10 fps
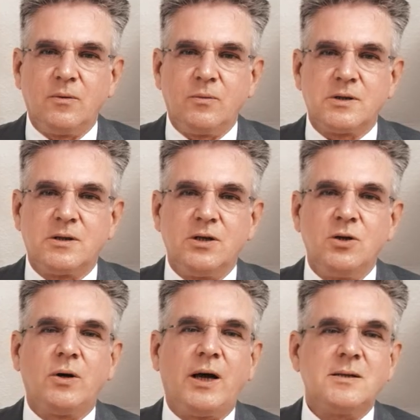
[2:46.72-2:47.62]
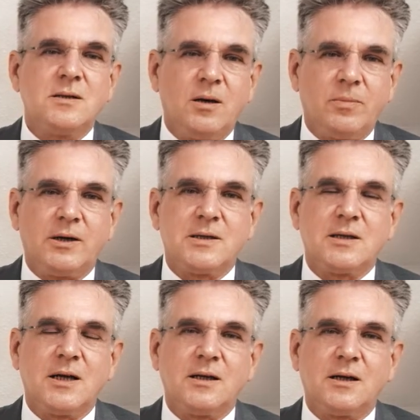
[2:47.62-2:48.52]
With the new gas turbine
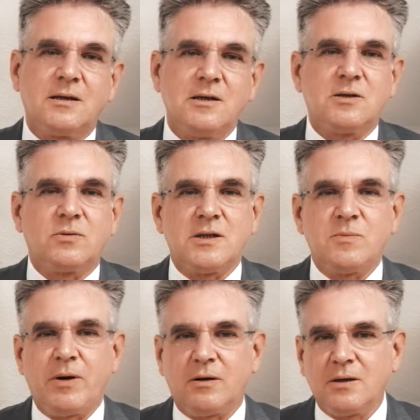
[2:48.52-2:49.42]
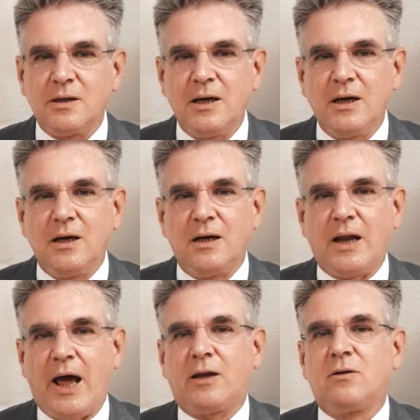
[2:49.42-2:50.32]
standard, these transparent
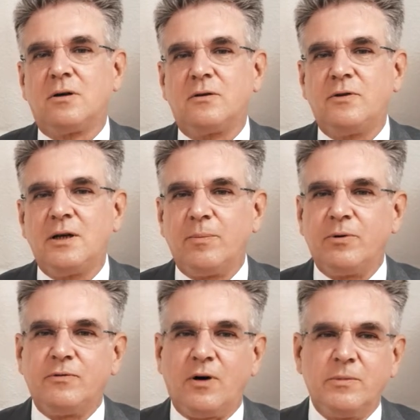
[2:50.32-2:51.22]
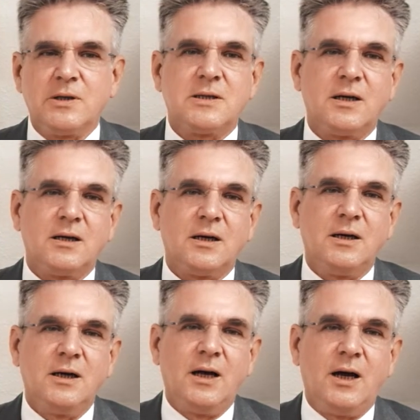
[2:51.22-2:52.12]
and accurate filter performance data
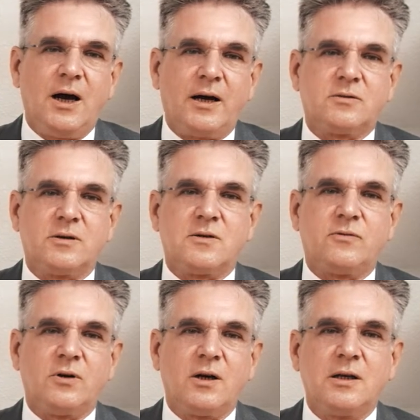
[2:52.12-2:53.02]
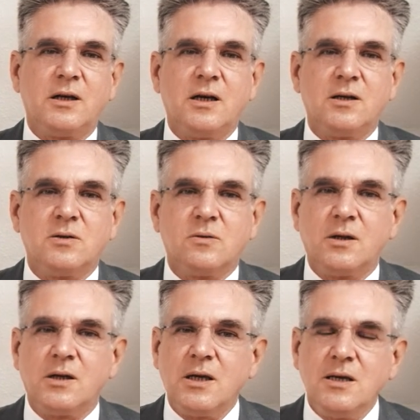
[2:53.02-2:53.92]
are transferred into
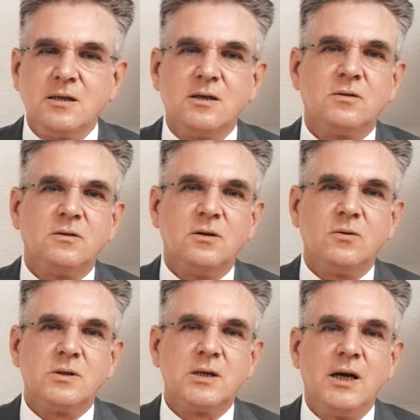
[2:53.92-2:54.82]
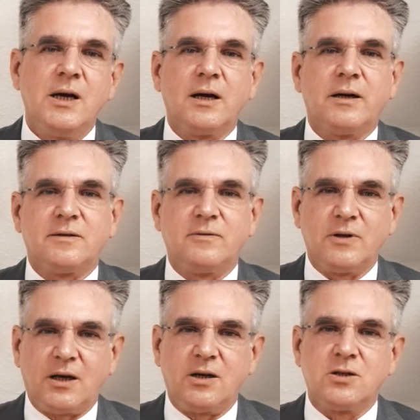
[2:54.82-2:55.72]
an easy-to-use
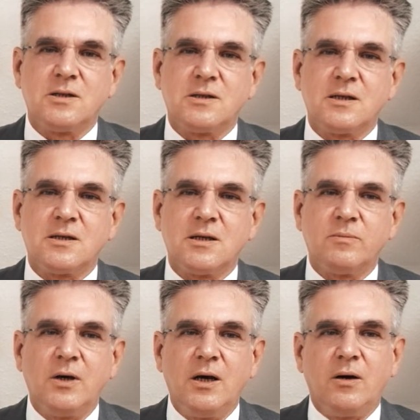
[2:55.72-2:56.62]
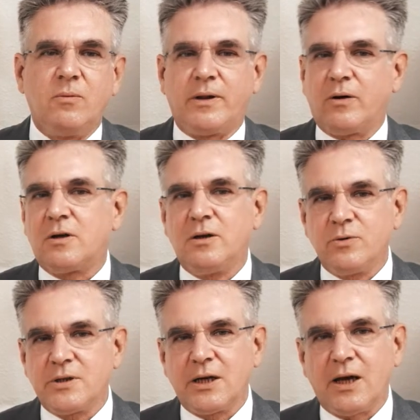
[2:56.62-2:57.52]
classification system without
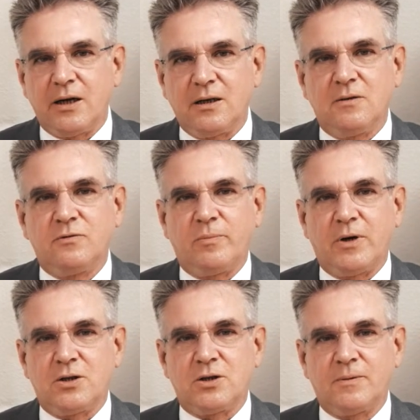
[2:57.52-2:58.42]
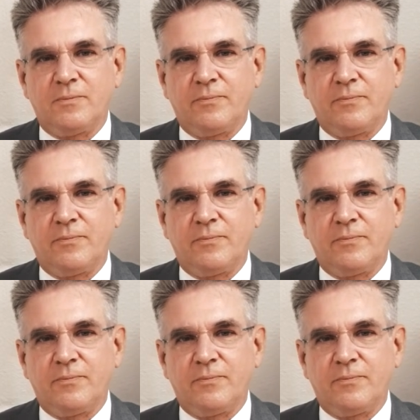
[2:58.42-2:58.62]
losing any information.